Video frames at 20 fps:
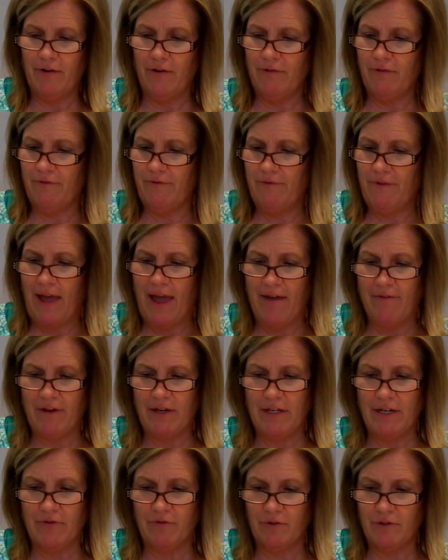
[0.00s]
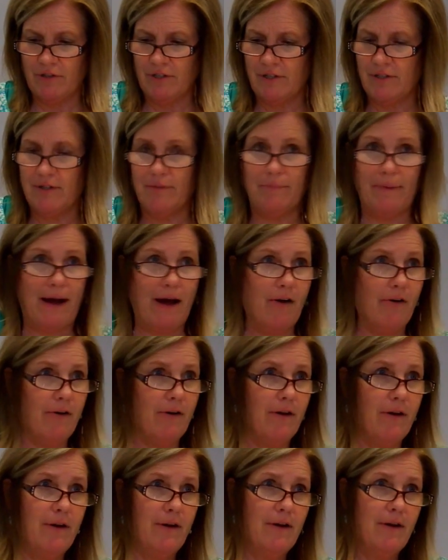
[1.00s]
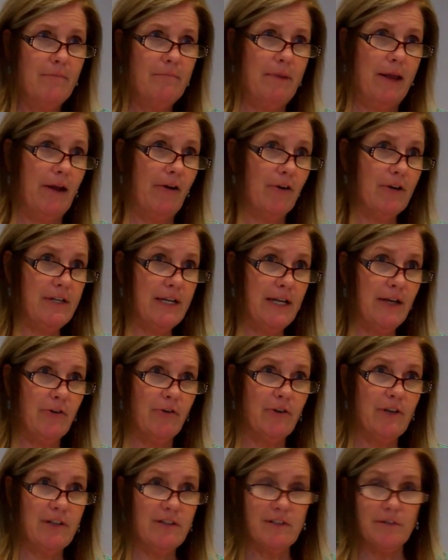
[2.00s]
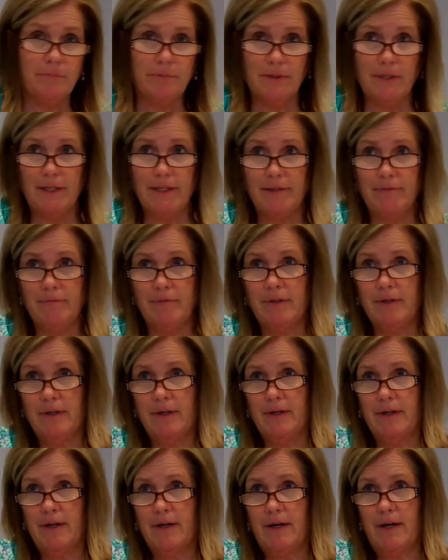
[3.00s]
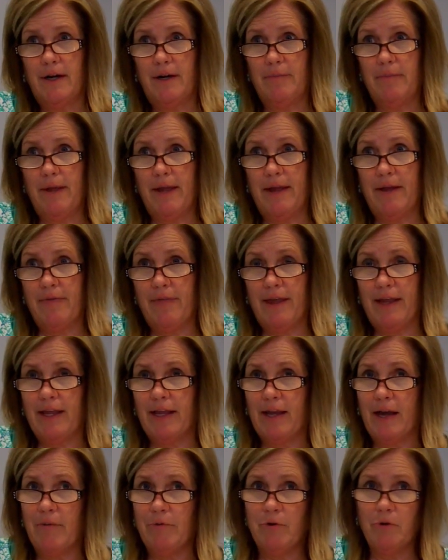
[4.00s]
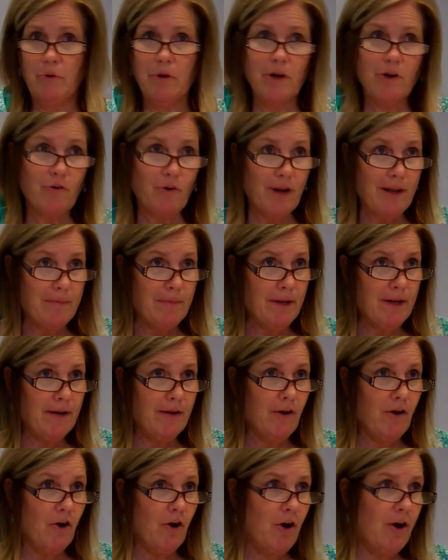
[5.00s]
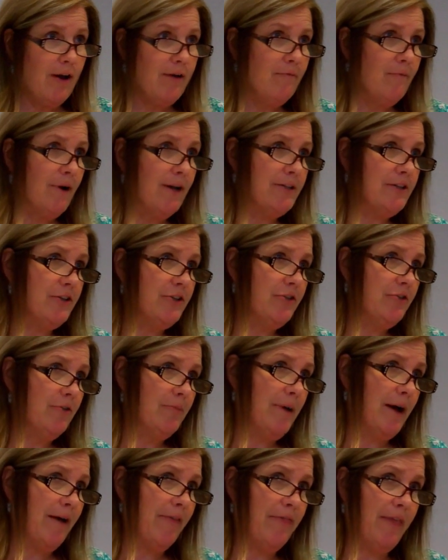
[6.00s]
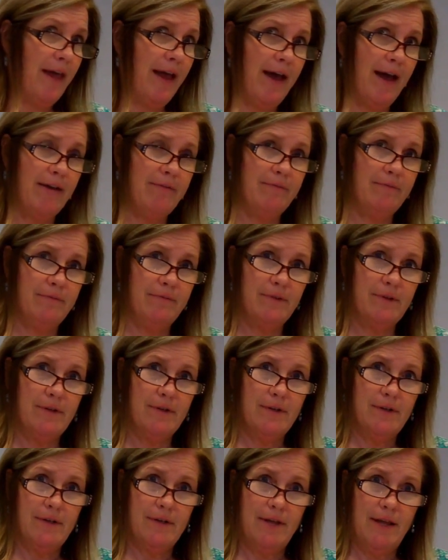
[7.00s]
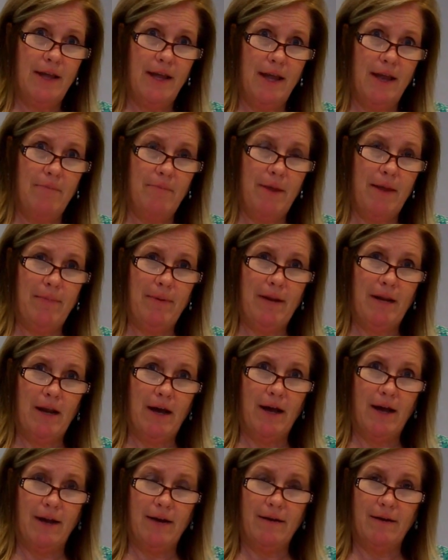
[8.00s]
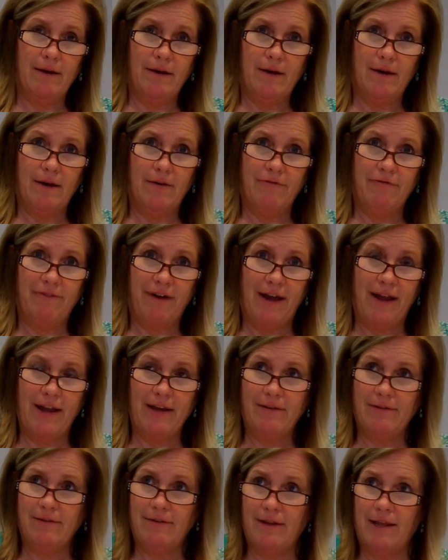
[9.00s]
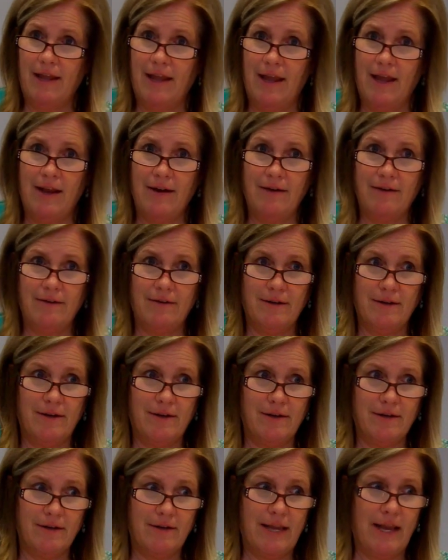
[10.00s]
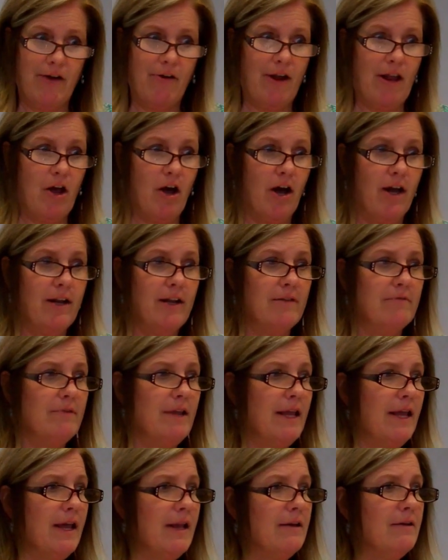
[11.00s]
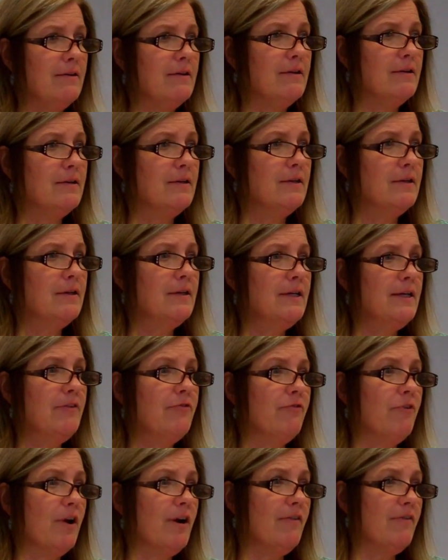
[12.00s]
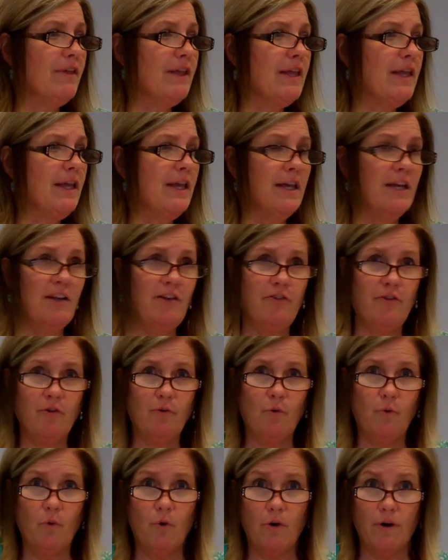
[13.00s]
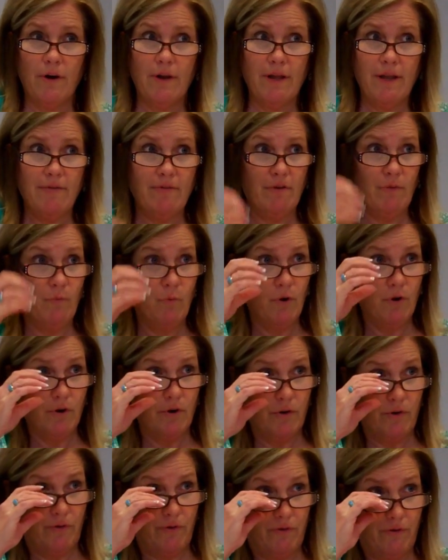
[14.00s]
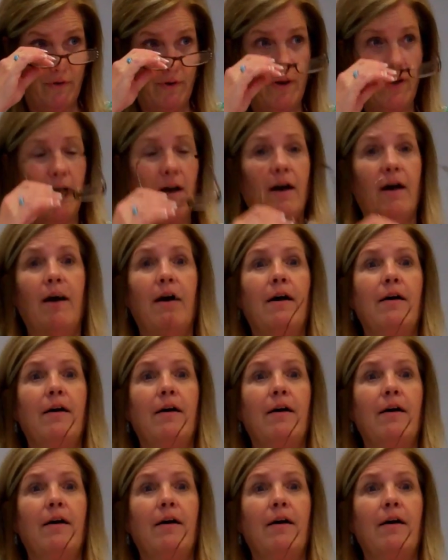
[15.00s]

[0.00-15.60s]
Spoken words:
when they're having differences about parenting or discipline. They can come to an agreement on what to do about that and maybe not fight and carry on and in front of the kids, or even worse,